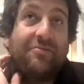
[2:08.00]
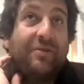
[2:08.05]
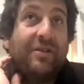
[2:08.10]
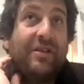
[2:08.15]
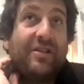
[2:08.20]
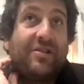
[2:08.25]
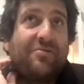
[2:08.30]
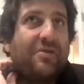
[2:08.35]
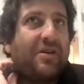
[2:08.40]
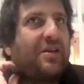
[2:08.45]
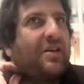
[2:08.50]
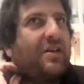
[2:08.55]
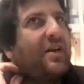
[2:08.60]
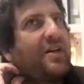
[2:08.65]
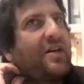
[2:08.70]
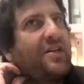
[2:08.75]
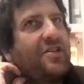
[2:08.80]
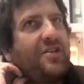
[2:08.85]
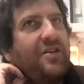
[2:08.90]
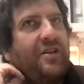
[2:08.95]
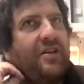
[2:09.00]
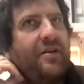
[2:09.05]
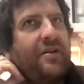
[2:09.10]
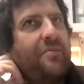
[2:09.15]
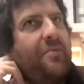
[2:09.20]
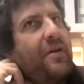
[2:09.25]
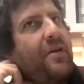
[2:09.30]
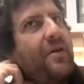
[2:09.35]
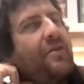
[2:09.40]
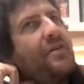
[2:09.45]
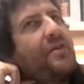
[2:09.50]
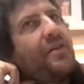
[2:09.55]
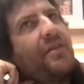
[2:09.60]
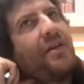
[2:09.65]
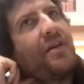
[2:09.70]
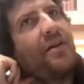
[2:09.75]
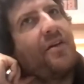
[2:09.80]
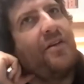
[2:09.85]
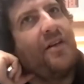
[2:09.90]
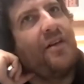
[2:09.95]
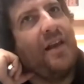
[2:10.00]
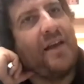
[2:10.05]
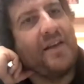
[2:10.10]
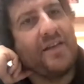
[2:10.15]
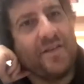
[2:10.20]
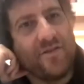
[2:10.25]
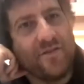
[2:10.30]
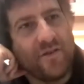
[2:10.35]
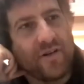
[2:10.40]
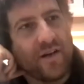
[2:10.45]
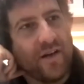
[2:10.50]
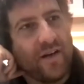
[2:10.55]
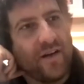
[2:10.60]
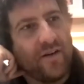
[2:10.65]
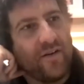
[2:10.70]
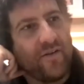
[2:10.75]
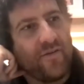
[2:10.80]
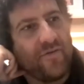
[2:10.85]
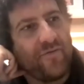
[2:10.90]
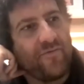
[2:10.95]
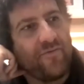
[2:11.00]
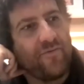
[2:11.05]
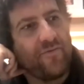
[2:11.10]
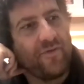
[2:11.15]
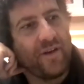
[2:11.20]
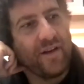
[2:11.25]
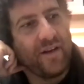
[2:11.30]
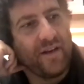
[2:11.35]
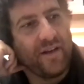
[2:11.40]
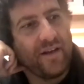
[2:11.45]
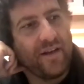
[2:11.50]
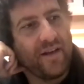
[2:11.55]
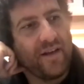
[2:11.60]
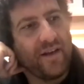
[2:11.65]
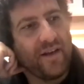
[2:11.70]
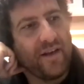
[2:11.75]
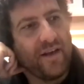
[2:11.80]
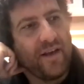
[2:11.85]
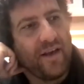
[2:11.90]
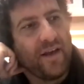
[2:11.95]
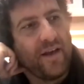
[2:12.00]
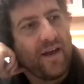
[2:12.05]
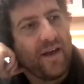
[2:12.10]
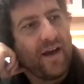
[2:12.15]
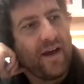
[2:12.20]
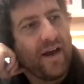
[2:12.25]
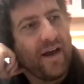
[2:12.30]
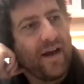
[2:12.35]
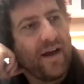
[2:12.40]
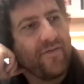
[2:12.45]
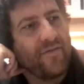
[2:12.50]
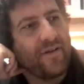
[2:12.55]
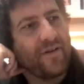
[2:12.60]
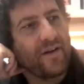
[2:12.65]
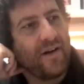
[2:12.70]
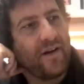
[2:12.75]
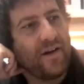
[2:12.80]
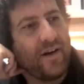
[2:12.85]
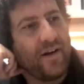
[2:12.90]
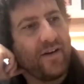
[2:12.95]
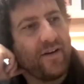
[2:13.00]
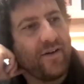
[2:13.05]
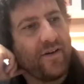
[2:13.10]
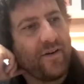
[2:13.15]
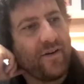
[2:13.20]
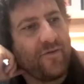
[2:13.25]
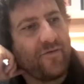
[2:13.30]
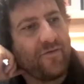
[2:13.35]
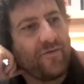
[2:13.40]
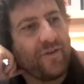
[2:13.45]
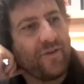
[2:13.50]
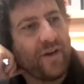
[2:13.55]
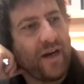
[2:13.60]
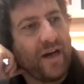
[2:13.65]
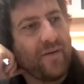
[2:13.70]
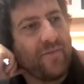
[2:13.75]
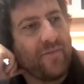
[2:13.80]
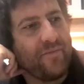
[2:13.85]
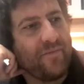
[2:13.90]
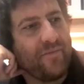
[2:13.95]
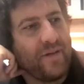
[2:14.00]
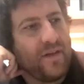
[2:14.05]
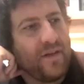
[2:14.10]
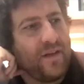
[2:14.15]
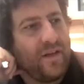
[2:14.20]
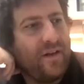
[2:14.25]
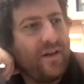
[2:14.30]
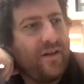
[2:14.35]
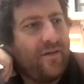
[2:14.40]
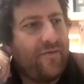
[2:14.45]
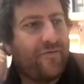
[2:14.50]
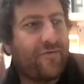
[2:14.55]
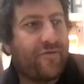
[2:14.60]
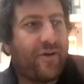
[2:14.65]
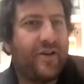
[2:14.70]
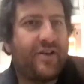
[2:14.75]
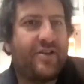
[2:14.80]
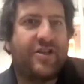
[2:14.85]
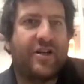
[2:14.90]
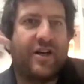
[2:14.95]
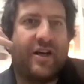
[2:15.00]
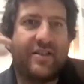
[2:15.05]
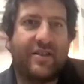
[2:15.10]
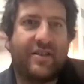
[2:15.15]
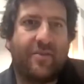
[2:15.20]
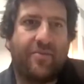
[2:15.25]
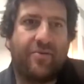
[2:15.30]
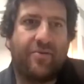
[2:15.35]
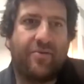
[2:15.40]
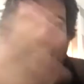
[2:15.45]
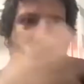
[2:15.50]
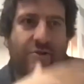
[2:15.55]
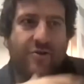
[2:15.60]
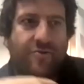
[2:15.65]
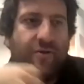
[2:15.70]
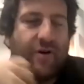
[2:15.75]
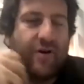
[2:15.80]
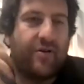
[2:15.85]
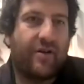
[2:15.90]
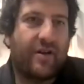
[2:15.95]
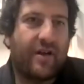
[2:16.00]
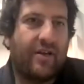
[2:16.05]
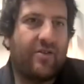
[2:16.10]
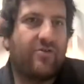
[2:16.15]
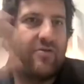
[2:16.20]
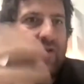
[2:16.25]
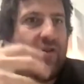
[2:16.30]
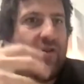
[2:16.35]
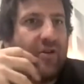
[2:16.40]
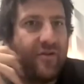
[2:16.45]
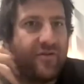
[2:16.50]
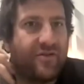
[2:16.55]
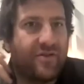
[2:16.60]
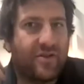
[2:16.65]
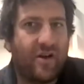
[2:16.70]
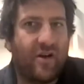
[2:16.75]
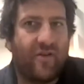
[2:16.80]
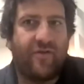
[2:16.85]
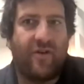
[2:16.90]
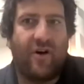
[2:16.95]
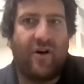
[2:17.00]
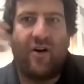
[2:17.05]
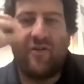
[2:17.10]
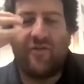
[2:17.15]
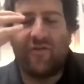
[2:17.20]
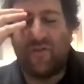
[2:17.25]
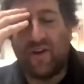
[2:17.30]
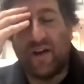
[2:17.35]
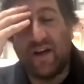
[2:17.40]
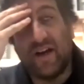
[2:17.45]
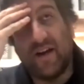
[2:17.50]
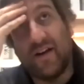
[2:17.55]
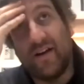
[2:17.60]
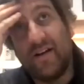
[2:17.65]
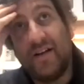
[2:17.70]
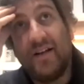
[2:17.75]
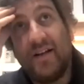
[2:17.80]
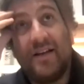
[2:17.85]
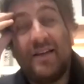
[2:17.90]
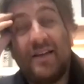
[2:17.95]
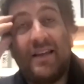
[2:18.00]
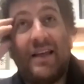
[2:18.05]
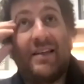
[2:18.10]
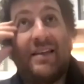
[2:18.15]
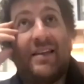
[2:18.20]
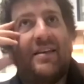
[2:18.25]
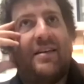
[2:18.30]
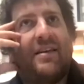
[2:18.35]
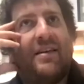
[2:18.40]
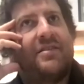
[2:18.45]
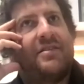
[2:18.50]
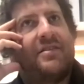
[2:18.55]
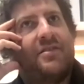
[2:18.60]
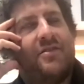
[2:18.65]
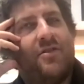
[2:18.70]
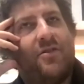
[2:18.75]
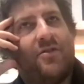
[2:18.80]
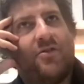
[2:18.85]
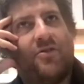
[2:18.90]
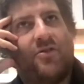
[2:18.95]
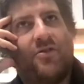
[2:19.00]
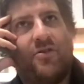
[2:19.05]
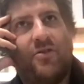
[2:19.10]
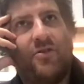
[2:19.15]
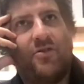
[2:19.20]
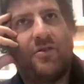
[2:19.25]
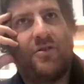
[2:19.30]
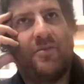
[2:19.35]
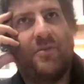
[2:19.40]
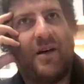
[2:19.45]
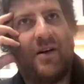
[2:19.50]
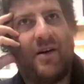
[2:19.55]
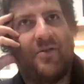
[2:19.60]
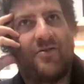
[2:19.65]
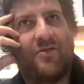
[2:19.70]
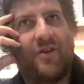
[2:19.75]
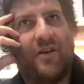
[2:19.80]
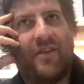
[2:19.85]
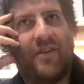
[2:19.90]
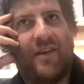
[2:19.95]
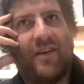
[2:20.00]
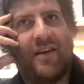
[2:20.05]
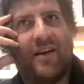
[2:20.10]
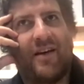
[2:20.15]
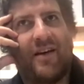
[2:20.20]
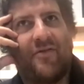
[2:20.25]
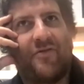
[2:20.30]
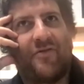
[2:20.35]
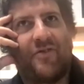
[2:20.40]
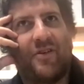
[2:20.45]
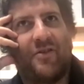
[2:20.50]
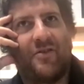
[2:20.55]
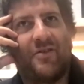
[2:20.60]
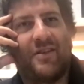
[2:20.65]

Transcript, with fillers: really tricky, actually, because I think unless you kind of really have a kind of um, franchise approach where you can do a lot of stuff off air, there's not a huge amount. So I think kind of, you know,